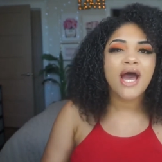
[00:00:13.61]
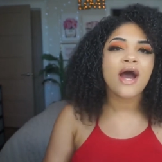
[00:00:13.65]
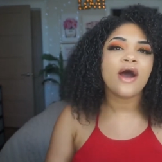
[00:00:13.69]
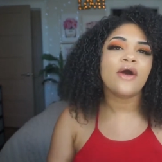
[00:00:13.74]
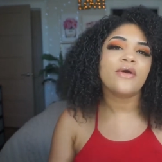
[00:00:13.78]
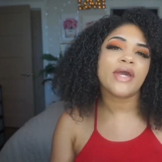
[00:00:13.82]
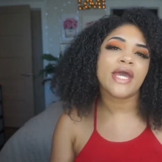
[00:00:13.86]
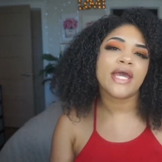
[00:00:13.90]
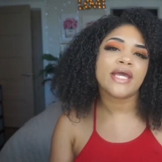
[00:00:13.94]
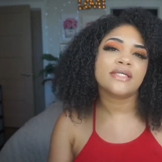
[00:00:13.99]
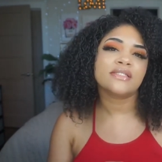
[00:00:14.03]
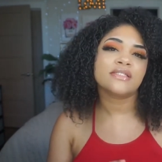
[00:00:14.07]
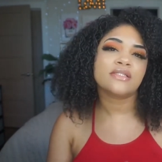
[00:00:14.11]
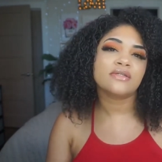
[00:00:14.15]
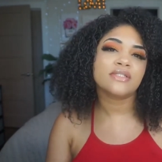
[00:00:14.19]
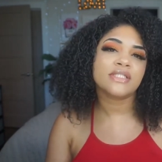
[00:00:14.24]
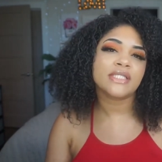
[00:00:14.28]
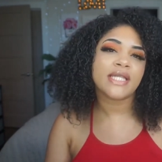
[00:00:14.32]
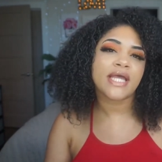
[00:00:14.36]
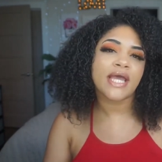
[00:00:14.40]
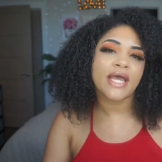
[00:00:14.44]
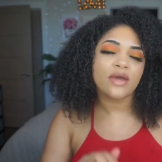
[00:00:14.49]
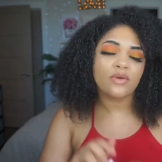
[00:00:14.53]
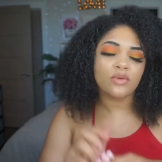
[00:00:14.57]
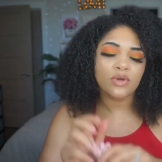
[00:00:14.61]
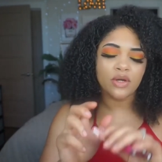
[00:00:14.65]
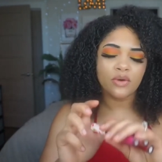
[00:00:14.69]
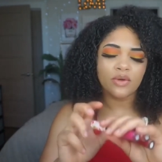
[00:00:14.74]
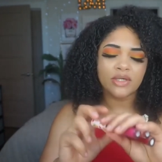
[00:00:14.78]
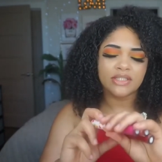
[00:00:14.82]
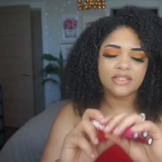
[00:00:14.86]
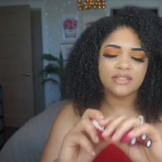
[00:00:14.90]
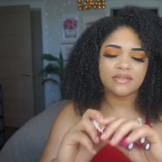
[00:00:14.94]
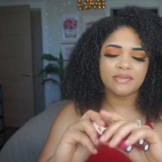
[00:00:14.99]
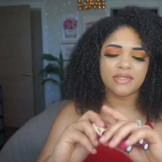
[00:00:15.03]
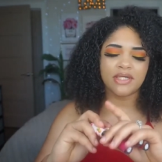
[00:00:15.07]
Okay, so today we're
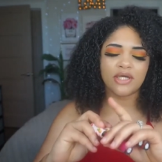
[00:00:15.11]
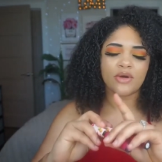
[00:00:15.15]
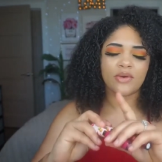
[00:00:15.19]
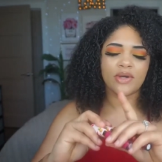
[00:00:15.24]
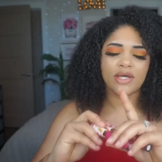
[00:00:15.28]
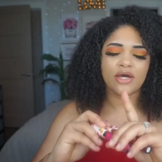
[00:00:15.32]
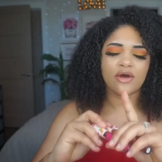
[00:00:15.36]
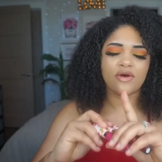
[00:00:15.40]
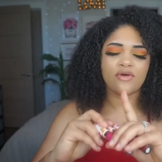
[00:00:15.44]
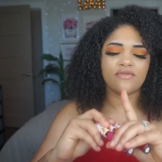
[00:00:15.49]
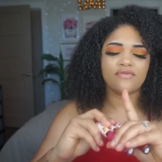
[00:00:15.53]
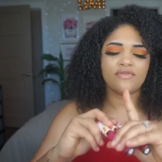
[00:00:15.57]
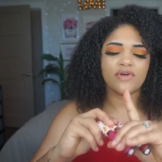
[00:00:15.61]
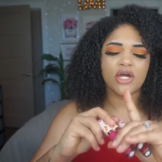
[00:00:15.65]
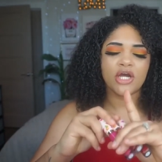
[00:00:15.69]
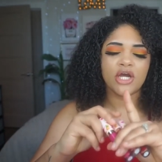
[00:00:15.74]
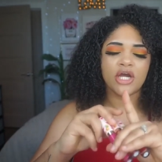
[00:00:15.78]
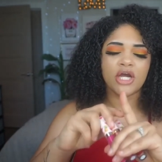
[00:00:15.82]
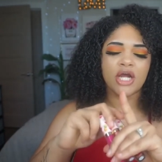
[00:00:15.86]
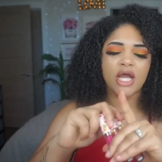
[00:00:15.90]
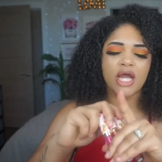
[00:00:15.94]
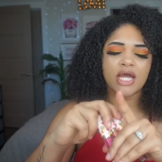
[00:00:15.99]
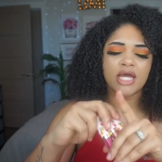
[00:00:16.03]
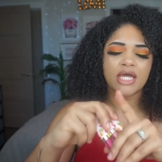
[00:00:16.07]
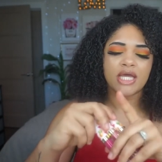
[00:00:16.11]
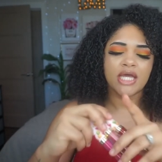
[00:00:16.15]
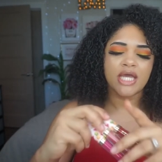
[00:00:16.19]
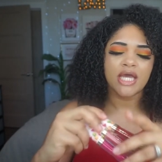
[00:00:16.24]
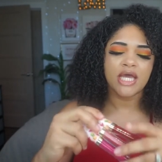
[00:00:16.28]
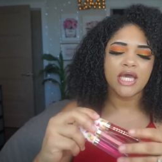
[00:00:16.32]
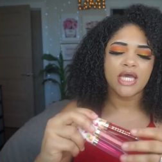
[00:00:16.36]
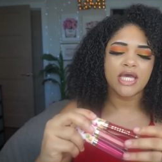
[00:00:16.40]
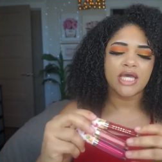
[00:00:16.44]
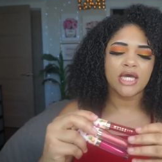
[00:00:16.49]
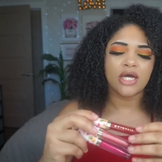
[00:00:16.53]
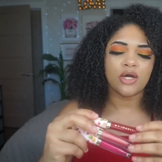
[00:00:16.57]
going to be going over
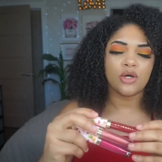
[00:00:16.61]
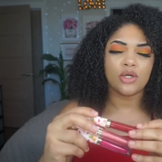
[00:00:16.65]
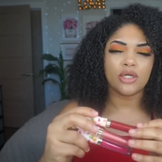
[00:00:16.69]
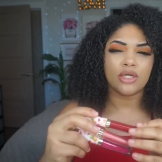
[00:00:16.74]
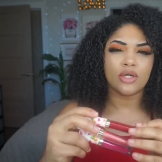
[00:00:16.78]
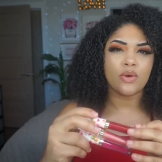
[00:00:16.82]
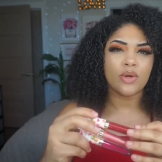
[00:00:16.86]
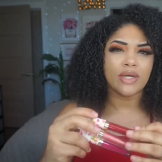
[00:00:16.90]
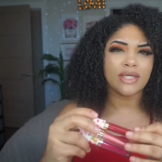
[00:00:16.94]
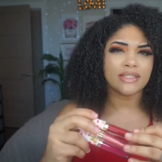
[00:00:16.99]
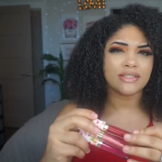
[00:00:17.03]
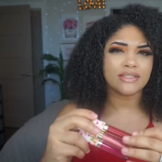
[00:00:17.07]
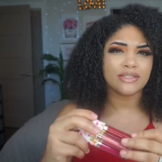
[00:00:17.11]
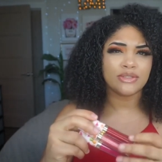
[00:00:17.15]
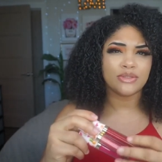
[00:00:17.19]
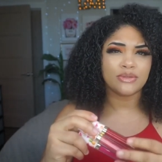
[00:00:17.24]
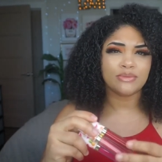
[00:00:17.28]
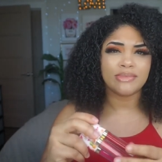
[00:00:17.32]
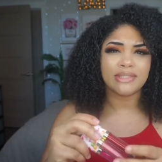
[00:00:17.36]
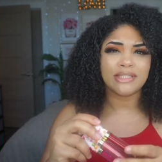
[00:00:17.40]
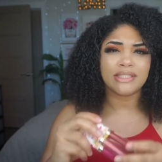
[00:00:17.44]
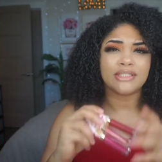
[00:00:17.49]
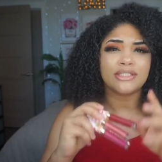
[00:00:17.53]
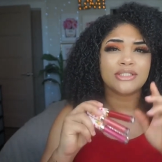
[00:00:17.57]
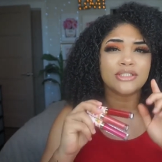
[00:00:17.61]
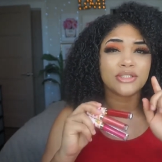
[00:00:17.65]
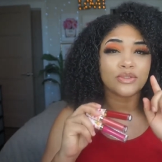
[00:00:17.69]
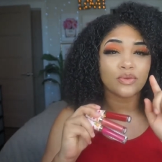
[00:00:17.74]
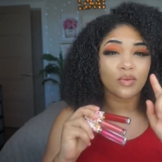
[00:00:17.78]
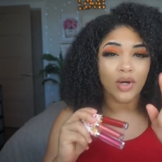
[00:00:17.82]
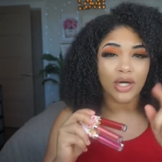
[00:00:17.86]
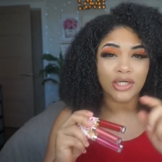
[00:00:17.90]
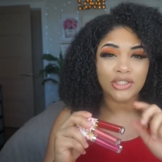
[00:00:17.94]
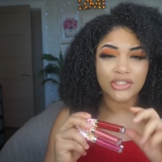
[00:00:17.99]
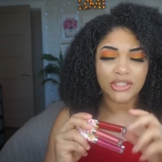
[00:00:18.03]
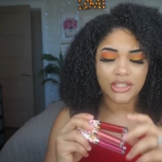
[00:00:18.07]
or going to be
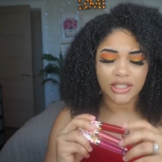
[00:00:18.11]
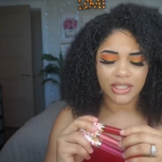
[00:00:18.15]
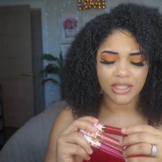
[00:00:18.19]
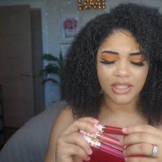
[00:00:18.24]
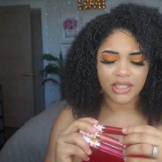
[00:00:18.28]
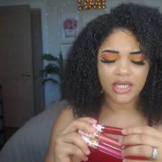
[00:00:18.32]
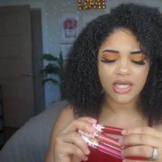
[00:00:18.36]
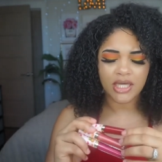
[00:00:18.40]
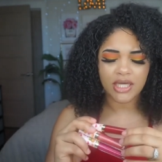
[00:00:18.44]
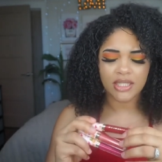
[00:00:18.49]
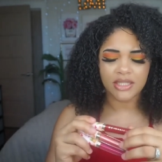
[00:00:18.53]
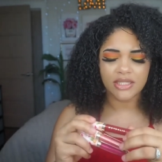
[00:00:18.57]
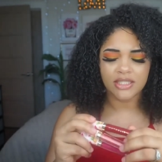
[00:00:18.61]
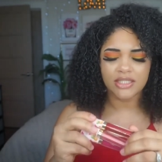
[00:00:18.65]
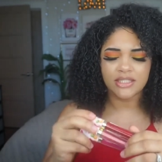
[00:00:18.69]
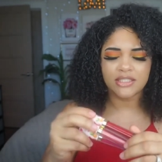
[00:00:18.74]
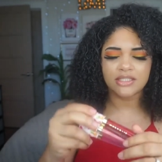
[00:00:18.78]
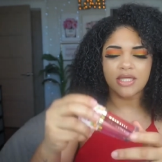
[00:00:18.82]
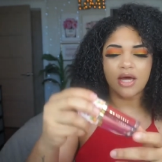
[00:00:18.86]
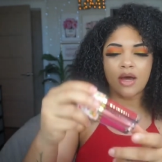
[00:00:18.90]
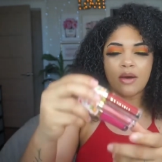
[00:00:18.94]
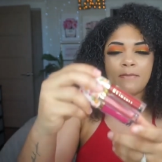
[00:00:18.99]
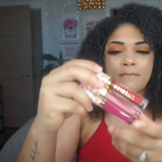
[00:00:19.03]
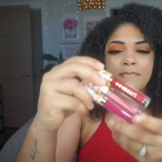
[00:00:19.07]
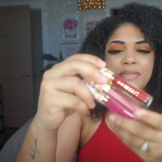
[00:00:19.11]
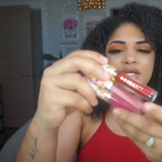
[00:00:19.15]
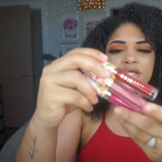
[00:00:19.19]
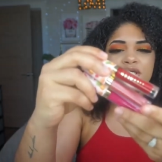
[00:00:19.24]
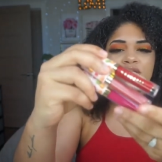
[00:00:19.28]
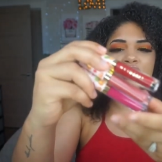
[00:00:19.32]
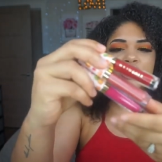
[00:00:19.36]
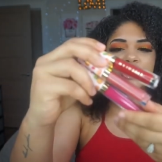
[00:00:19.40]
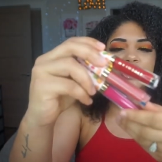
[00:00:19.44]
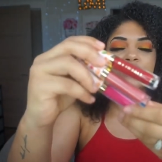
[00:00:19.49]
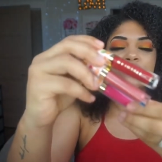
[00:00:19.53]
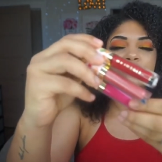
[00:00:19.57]
swatching these
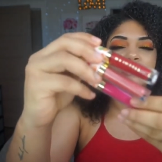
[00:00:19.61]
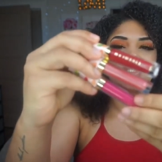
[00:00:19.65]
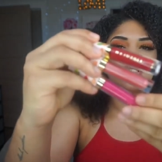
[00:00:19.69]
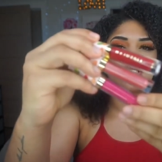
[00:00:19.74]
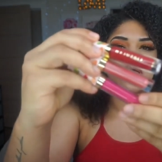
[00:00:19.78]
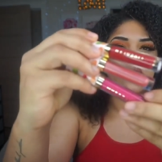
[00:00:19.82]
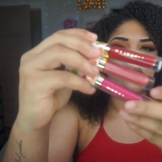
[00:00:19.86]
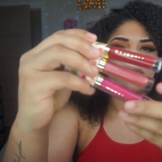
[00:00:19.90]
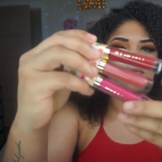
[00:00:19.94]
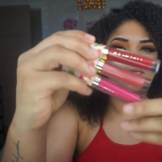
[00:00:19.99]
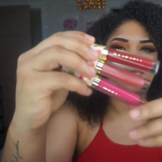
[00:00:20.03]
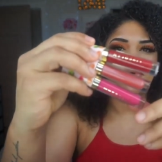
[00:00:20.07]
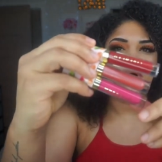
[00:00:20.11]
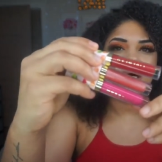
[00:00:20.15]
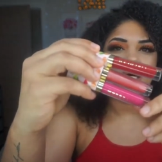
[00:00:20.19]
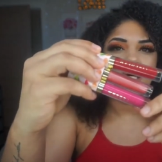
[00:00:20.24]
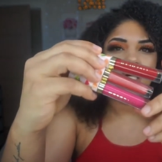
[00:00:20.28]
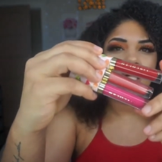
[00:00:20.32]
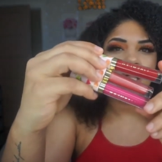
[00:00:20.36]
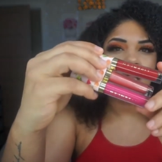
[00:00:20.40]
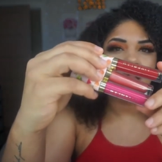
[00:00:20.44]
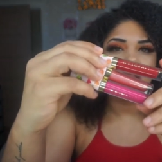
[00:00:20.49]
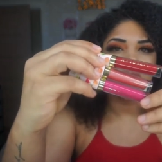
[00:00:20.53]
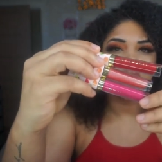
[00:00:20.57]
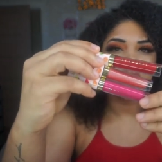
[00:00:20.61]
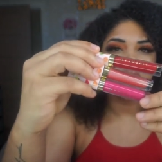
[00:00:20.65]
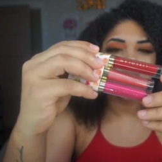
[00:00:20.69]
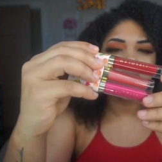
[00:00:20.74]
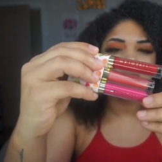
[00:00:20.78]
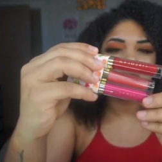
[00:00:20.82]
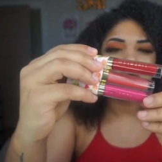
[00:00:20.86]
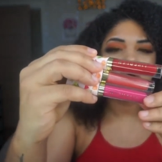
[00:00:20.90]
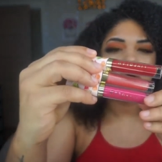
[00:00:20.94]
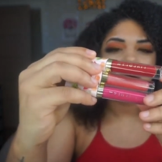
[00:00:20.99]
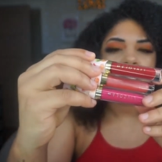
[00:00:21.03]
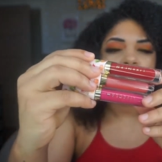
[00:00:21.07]

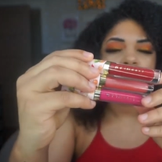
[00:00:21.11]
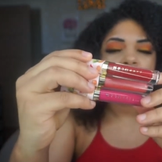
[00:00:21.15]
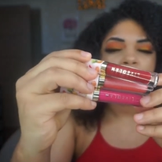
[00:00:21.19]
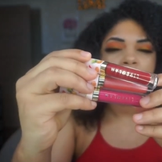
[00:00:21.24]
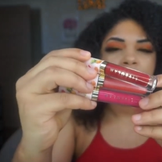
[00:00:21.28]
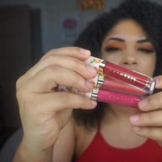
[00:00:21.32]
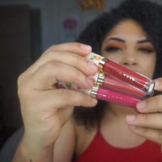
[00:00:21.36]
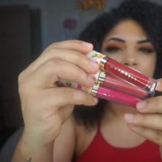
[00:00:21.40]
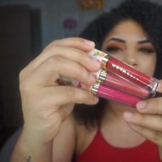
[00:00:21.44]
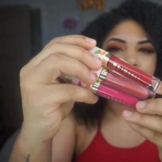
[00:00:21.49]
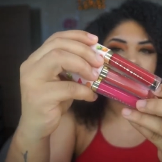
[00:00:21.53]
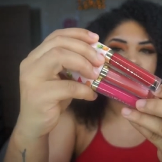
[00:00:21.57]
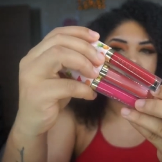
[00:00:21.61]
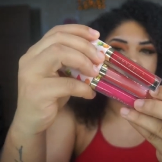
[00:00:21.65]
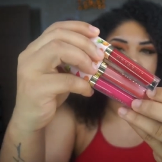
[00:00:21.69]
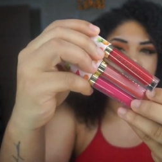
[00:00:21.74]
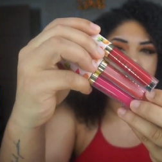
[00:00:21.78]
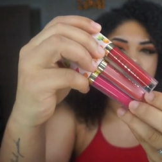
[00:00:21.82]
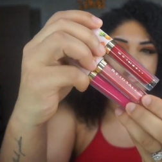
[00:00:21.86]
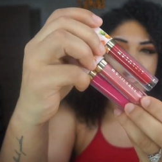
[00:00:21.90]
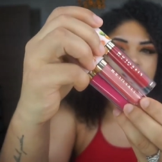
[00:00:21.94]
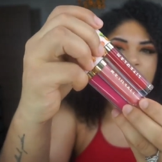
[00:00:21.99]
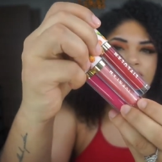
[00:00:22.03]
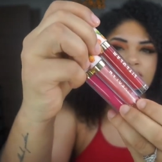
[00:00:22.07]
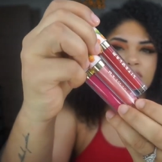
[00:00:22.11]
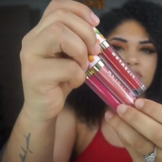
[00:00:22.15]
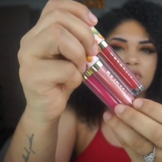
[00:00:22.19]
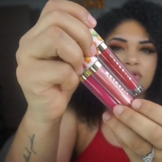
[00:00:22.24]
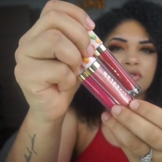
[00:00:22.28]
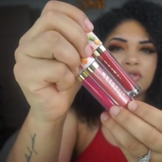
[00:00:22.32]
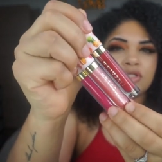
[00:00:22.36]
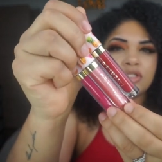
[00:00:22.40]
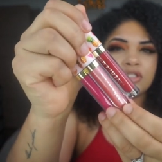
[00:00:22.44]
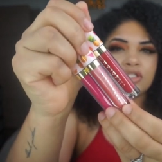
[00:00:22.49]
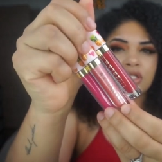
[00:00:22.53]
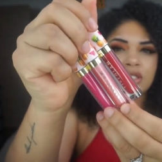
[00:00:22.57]
beautiful
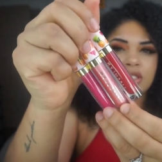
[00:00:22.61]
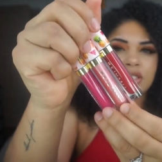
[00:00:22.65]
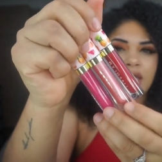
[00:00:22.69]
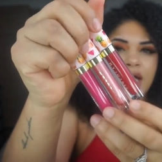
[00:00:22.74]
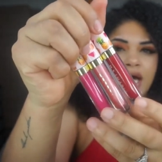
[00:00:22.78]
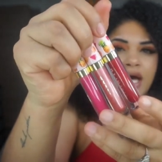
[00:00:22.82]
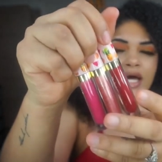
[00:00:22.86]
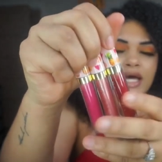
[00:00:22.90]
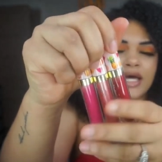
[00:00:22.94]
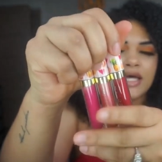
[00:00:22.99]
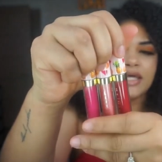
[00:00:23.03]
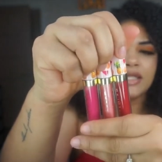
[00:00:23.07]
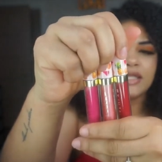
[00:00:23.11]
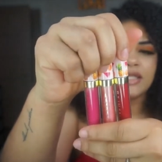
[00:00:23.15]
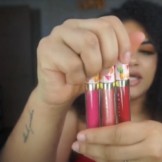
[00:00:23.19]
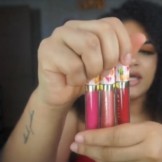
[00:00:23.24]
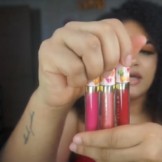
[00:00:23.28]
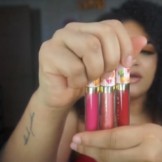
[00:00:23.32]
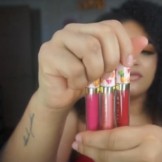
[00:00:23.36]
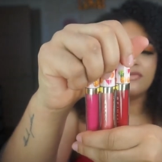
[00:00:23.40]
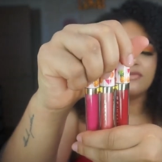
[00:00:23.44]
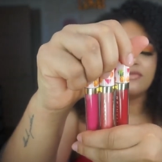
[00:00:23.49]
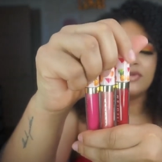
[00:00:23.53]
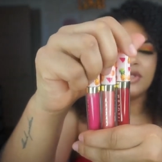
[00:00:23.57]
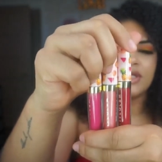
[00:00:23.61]
beautiful July Live,